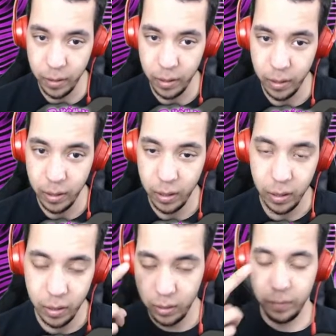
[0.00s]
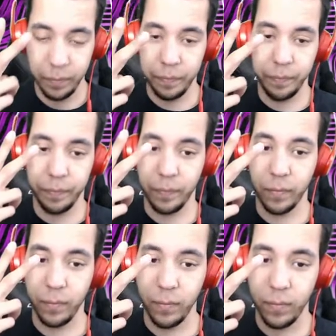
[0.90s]

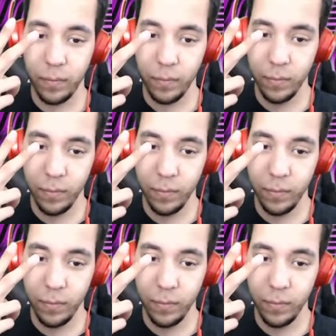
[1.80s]
Nobody speaks.